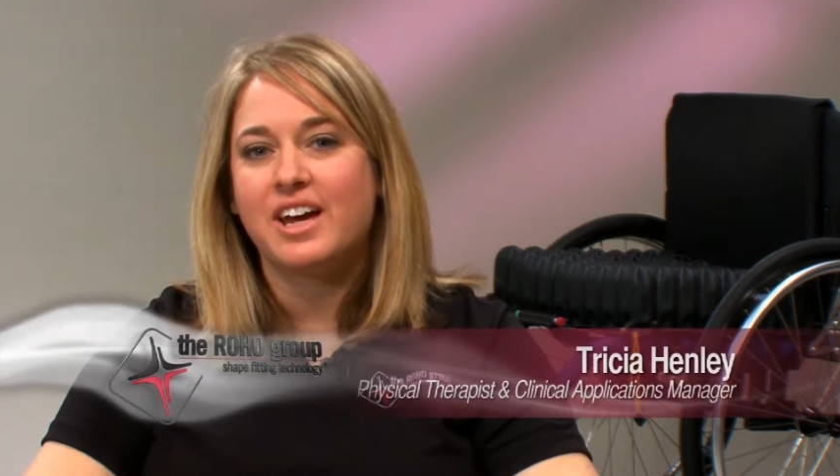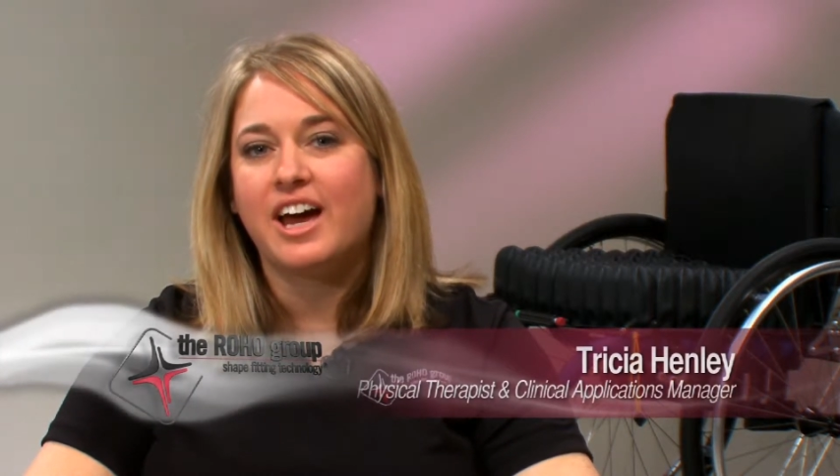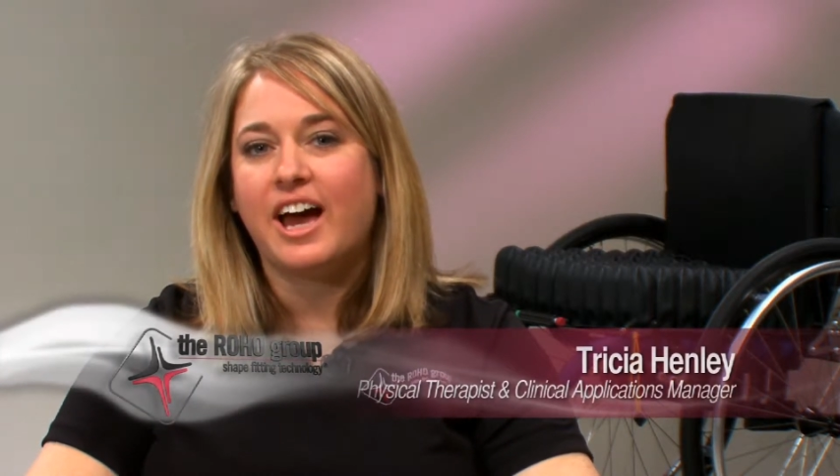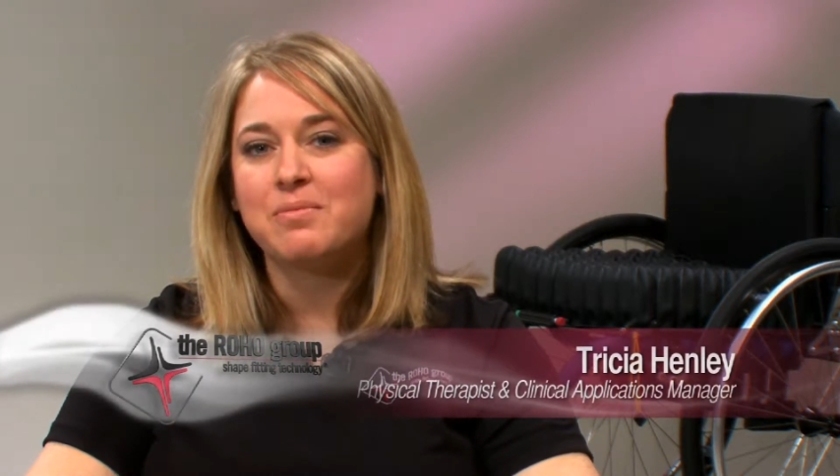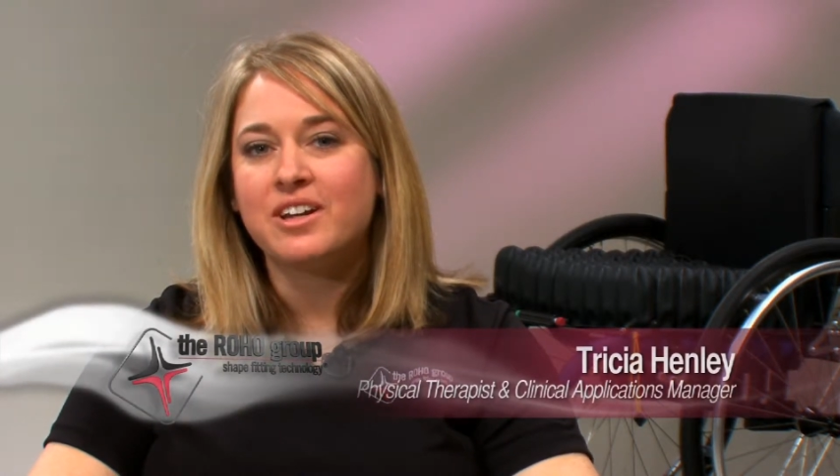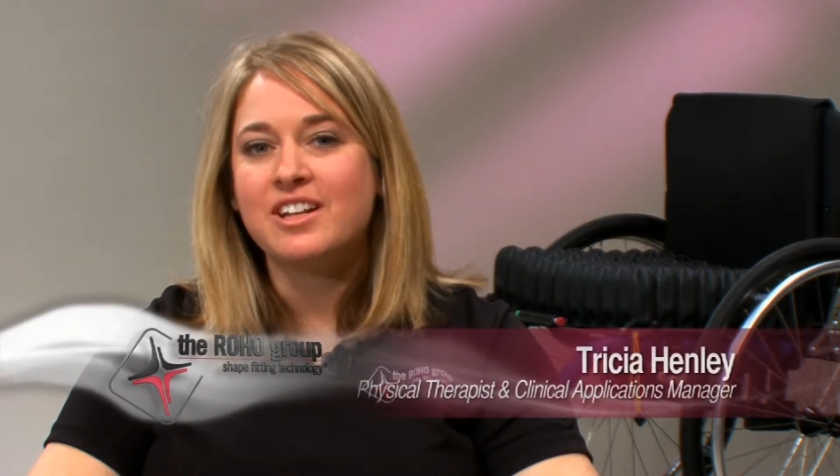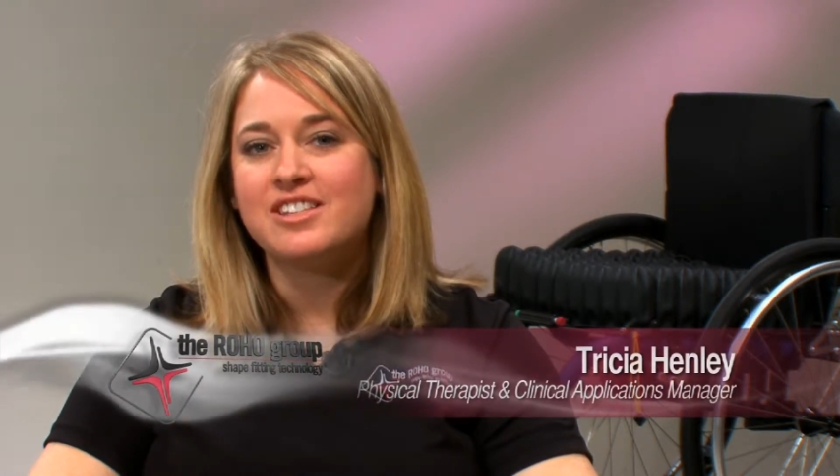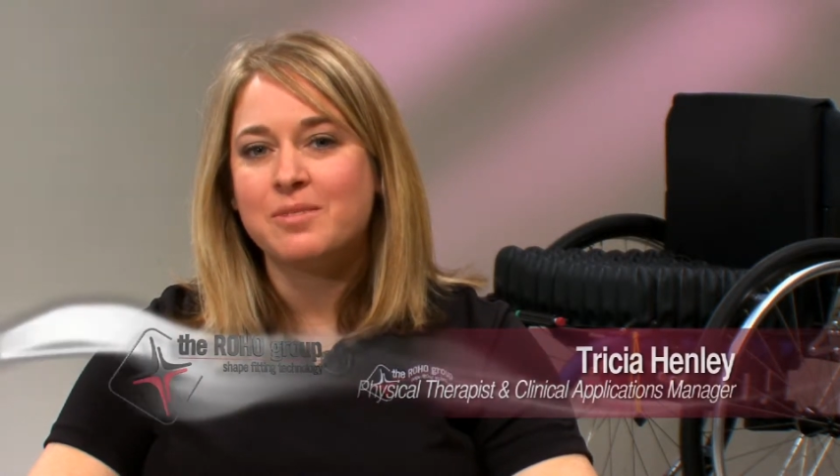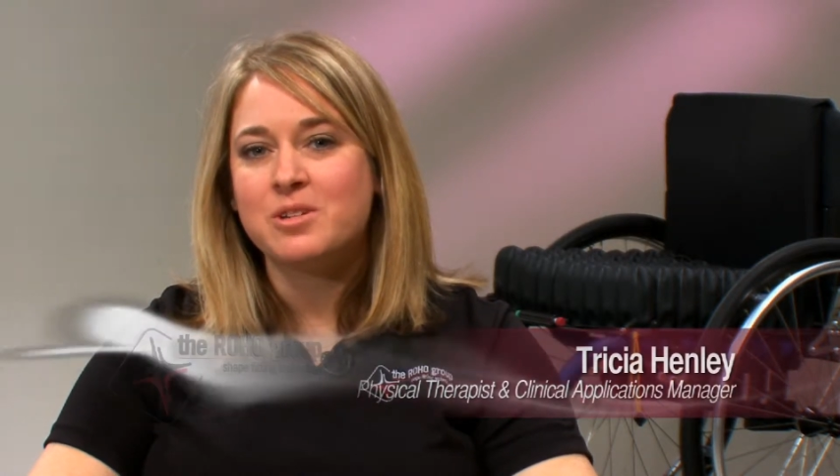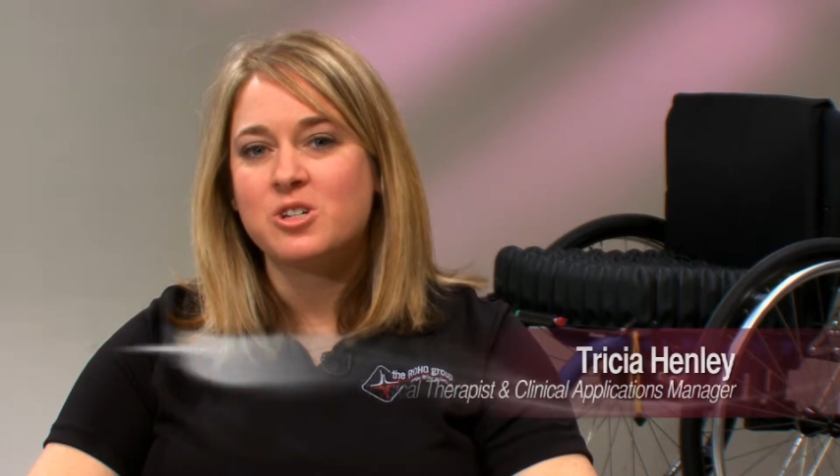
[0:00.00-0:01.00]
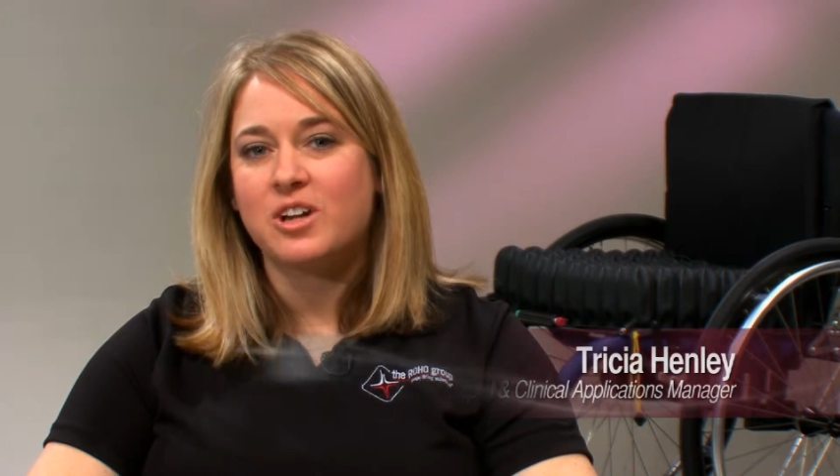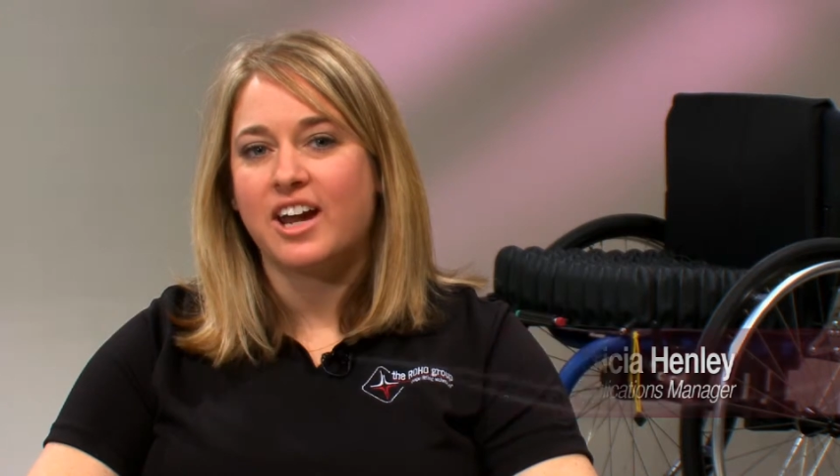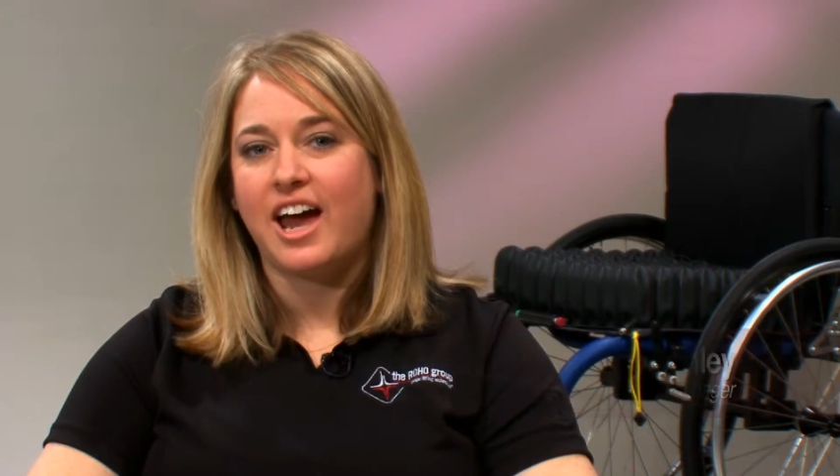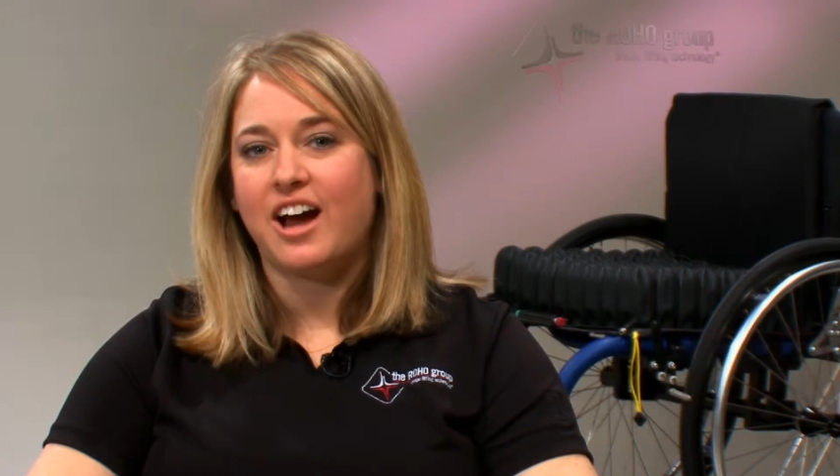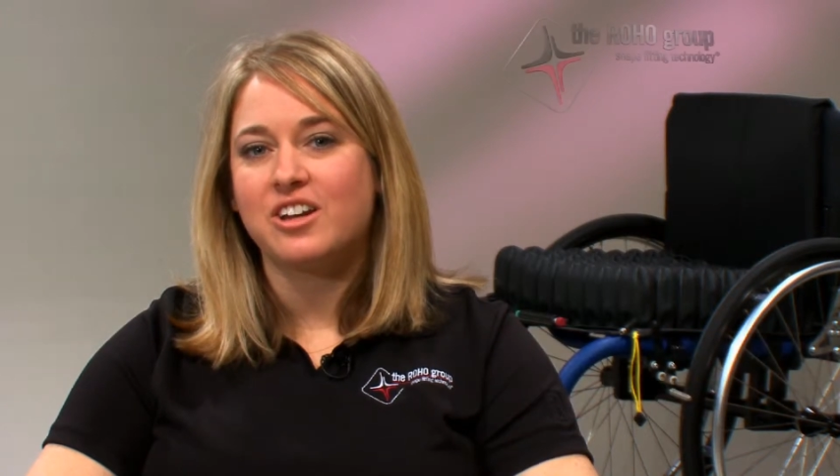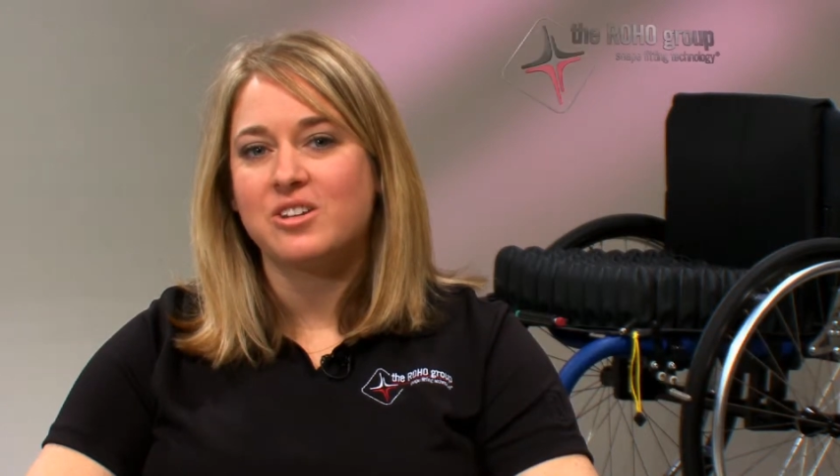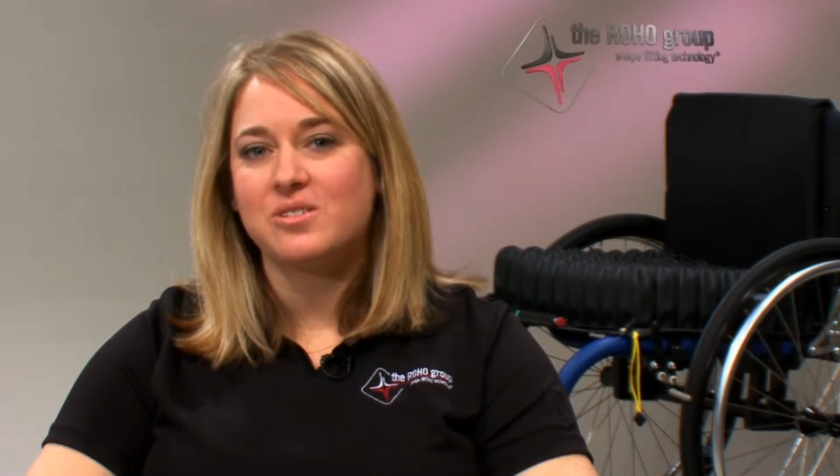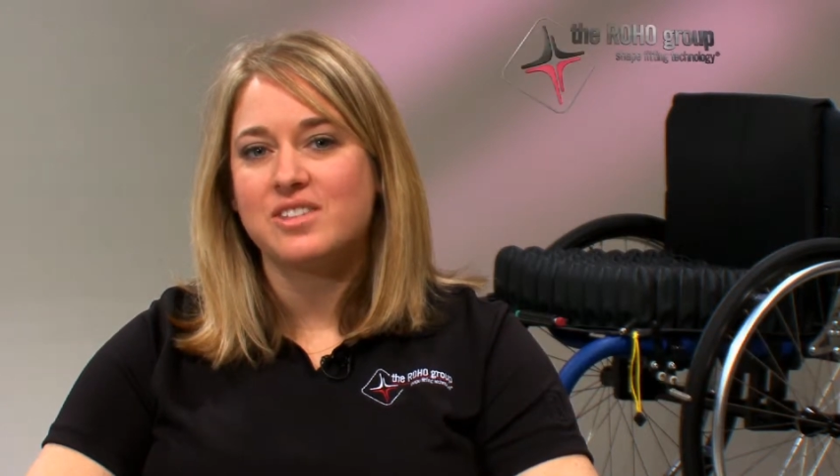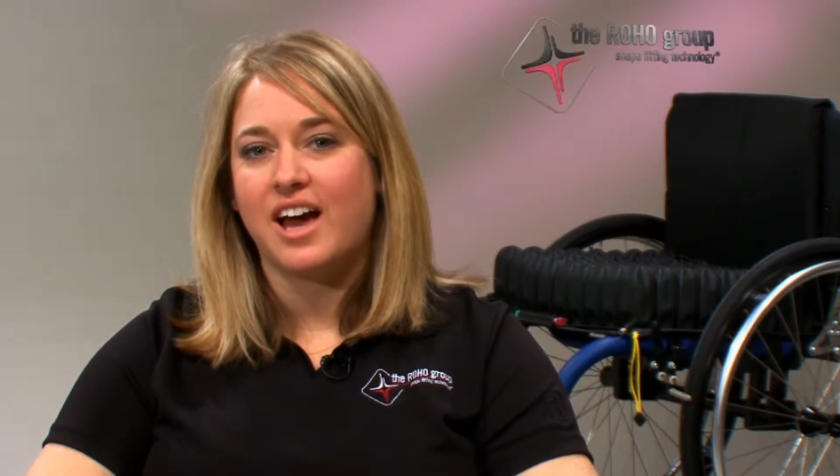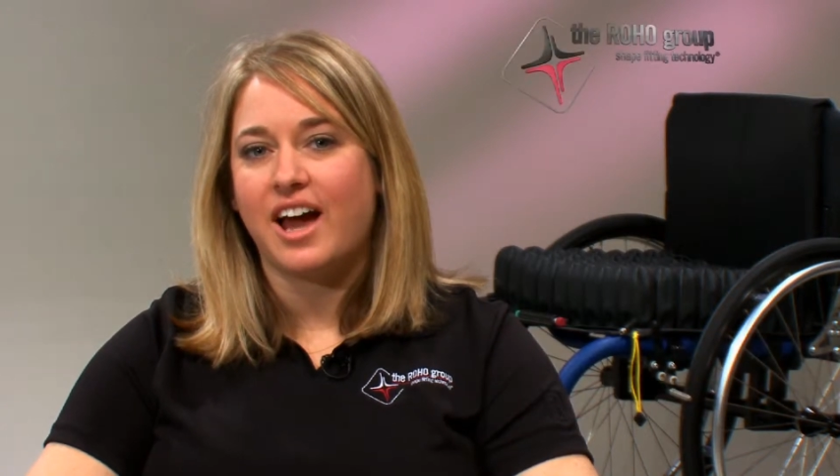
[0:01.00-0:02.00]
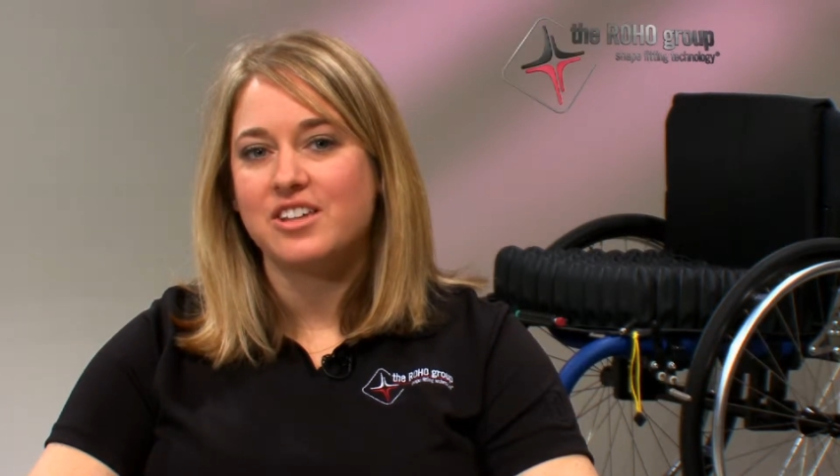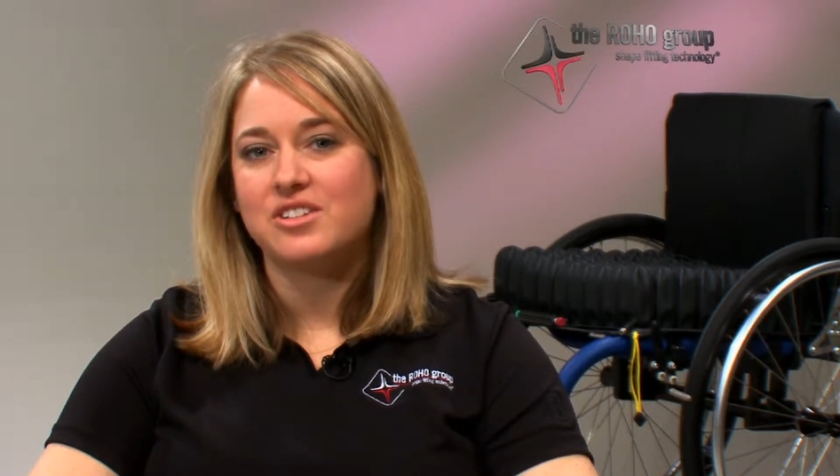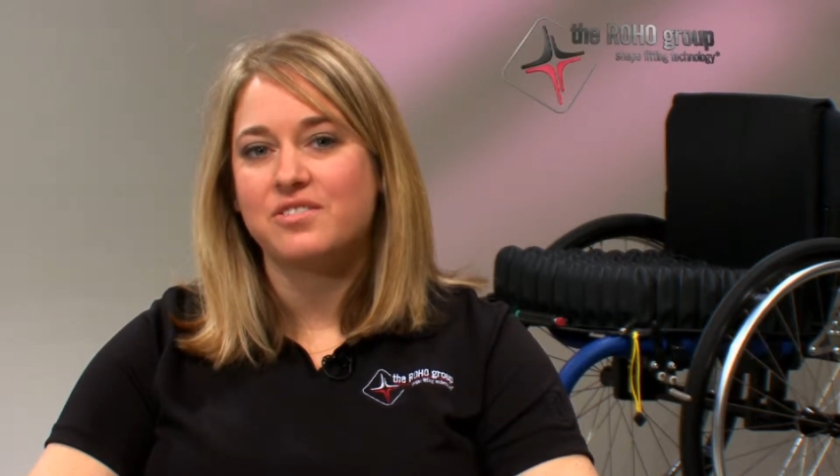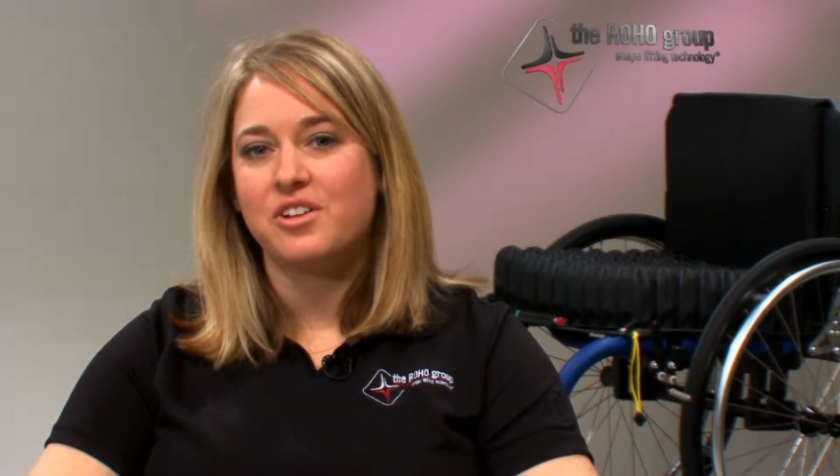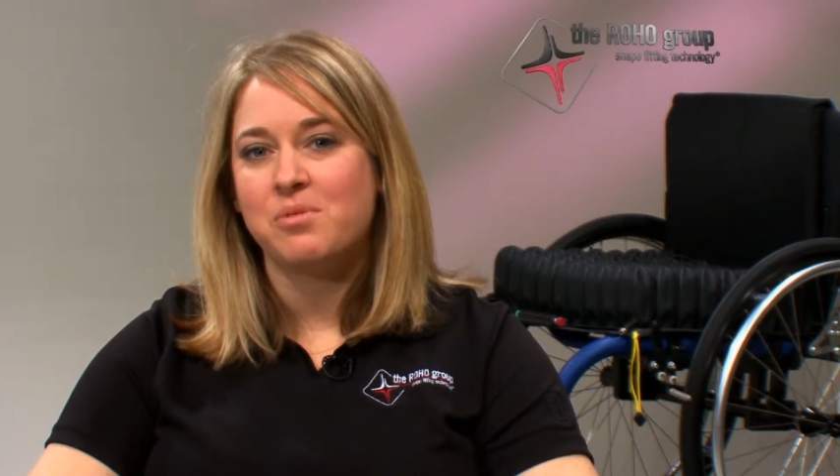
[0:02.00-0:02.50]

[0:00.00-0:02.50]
I'm going to demonstrate how to use the Isoflo